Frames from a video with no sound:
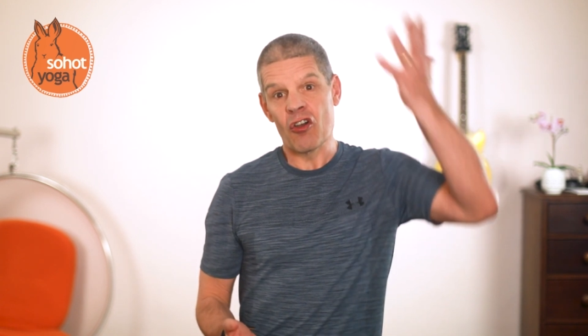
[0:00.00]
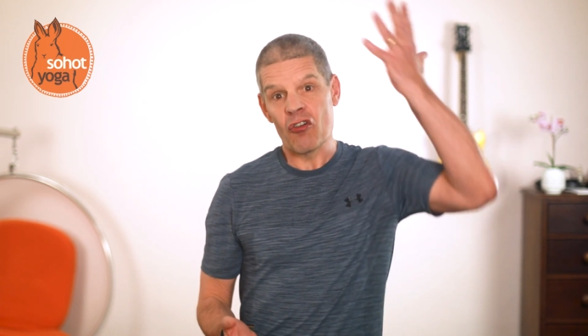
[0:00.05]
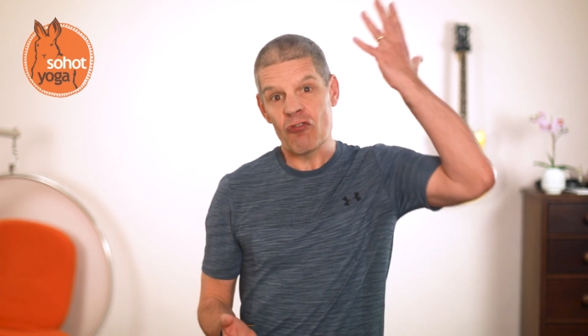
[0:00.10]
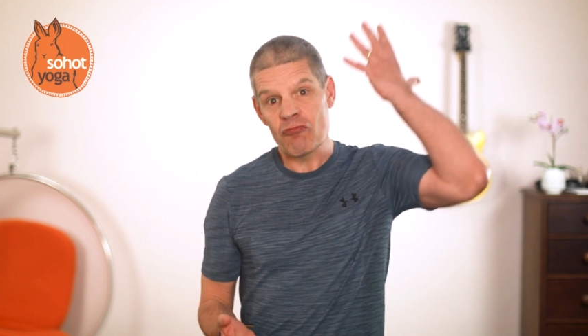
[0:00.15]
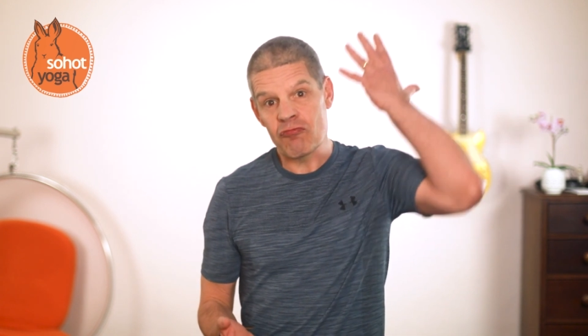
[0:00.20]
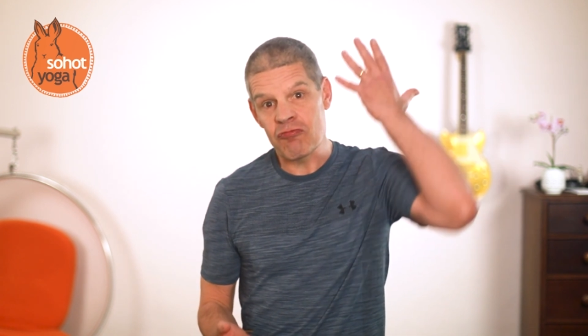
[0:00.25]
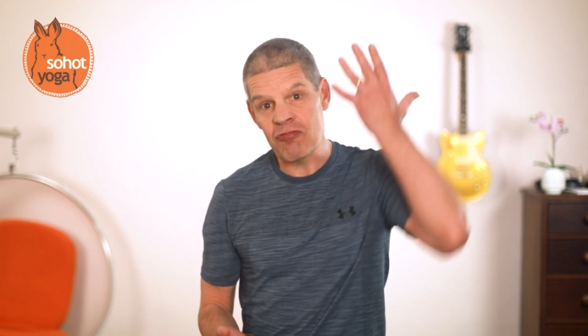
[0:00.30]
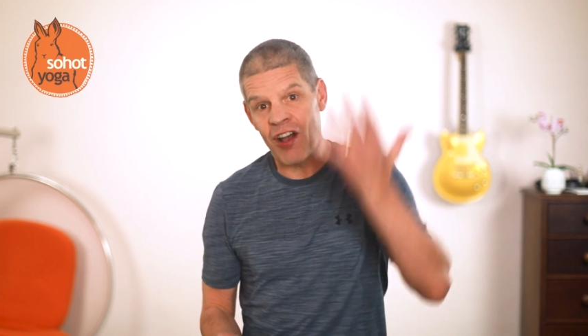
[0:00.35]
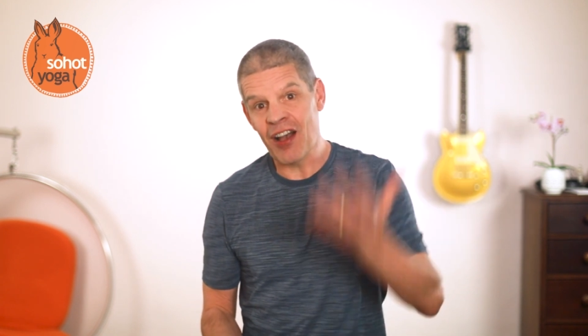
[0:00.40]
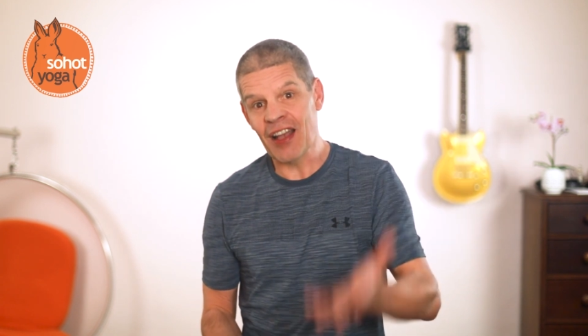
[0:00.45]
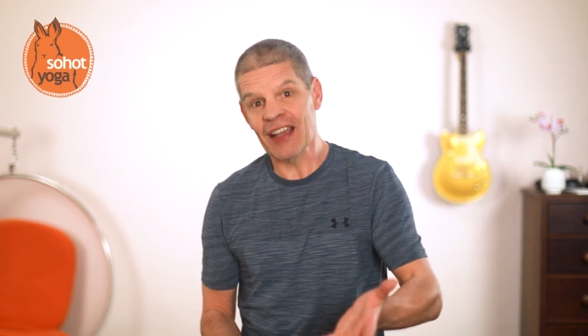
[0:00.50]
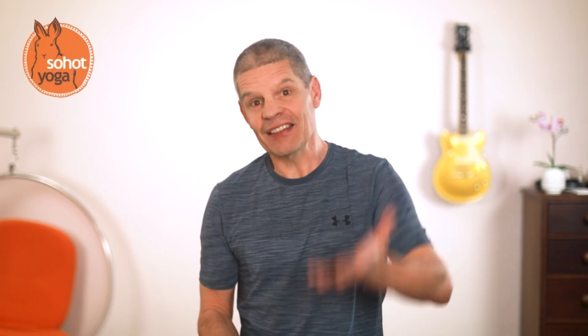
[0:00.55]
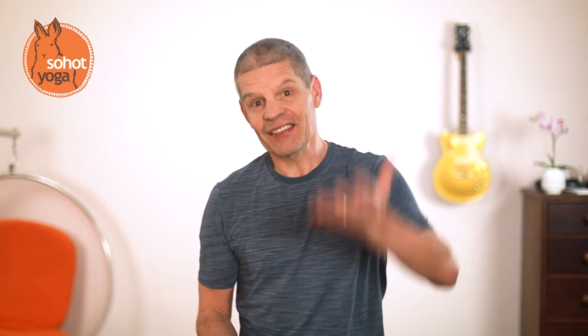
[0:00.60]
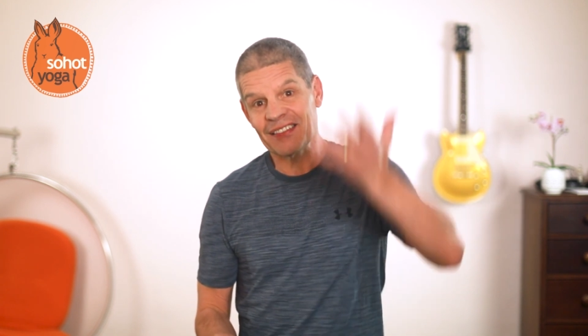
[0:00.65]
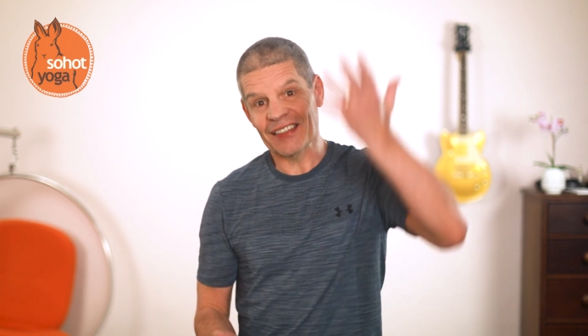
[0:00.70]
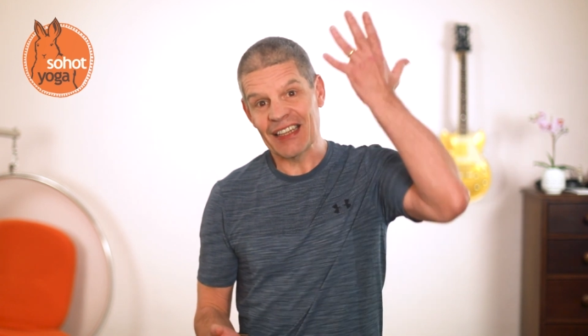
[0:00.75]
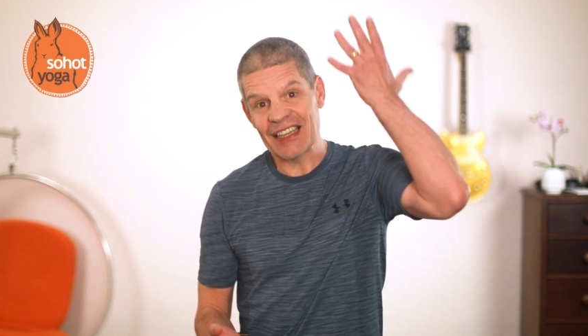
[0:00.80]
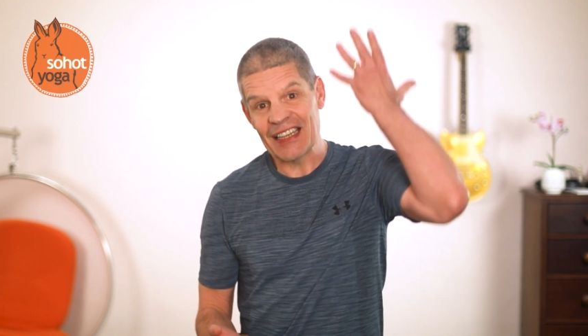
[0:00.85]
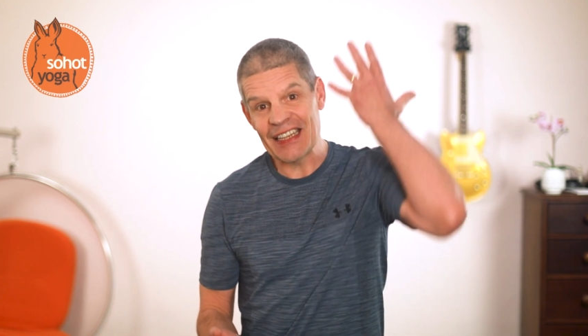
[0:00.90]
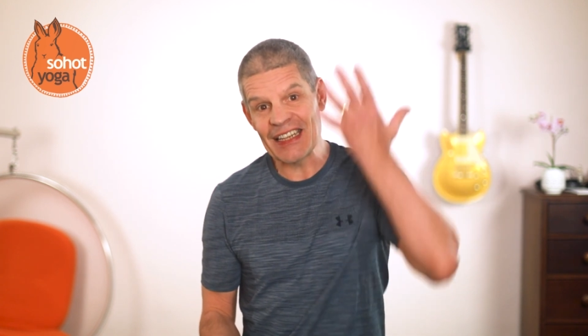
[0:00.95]

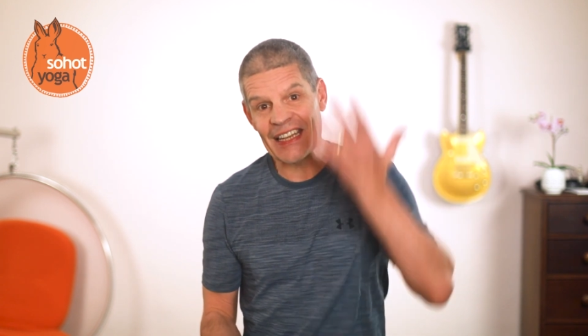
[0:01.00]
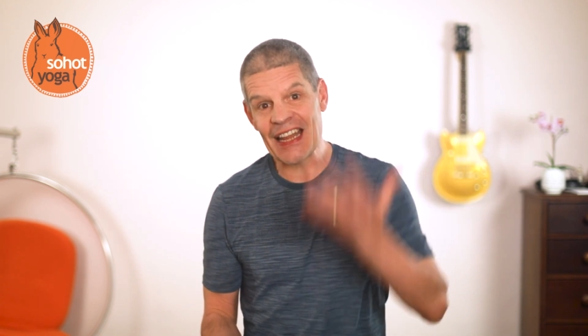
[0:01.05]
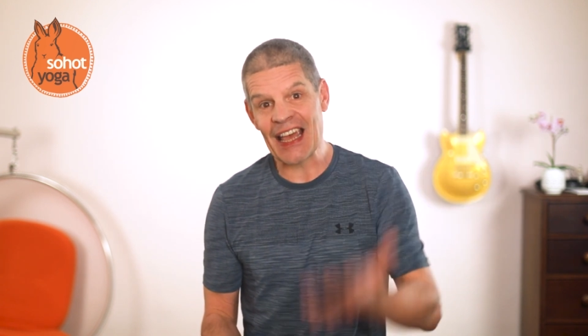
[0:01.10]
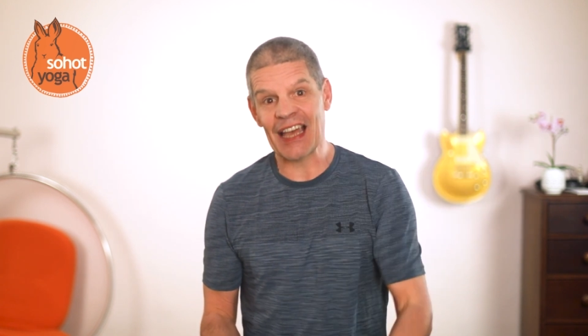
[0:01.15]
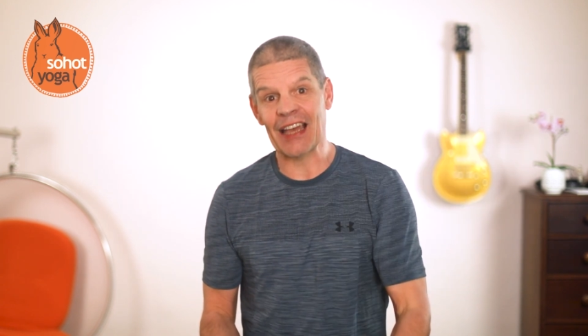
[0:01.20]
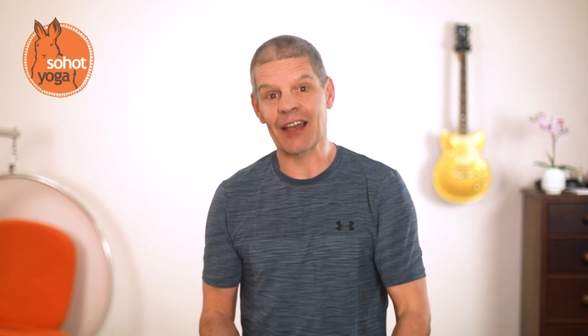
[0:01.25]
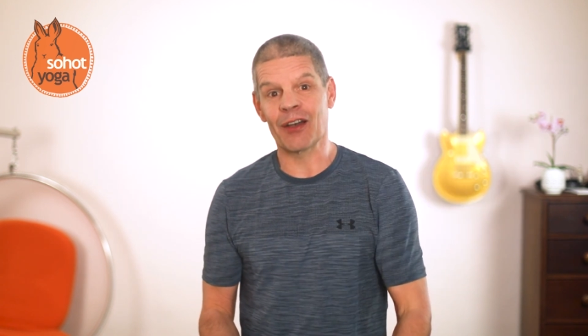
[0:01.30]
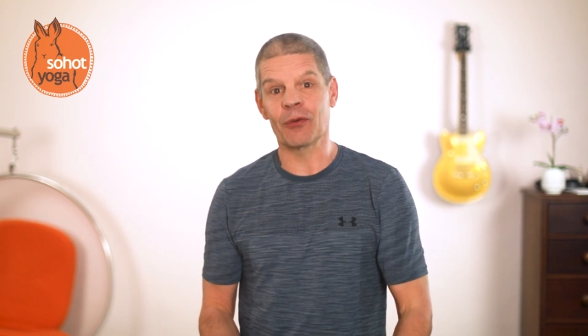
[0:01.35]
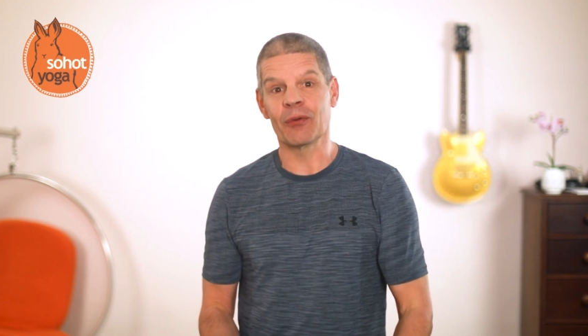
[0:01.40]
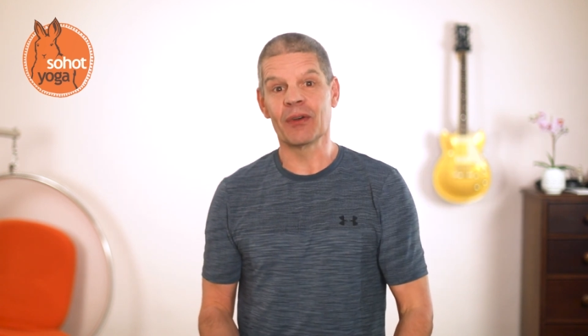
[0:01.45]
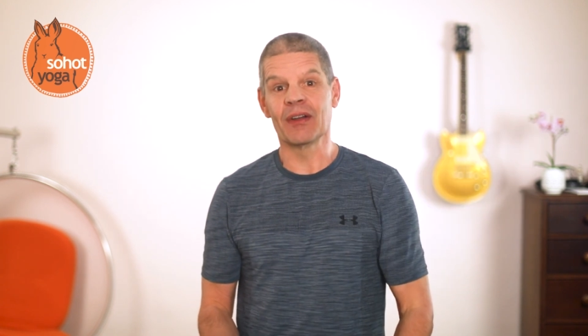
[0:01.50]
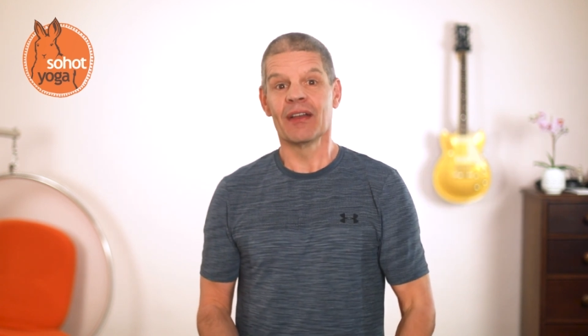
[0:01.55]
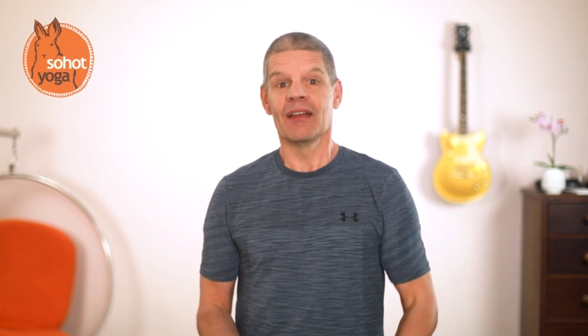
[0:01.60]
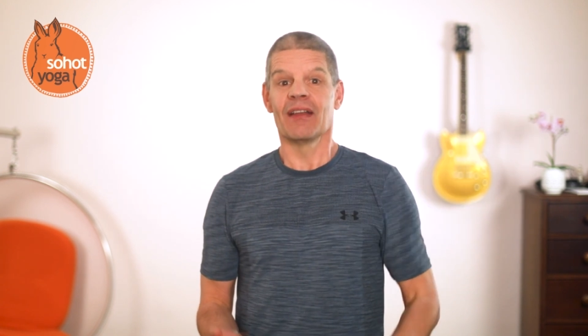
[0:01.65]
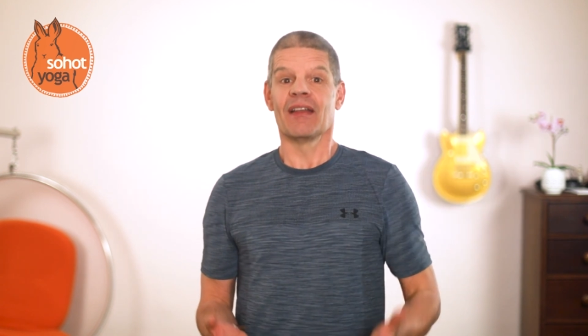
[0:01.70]
right now.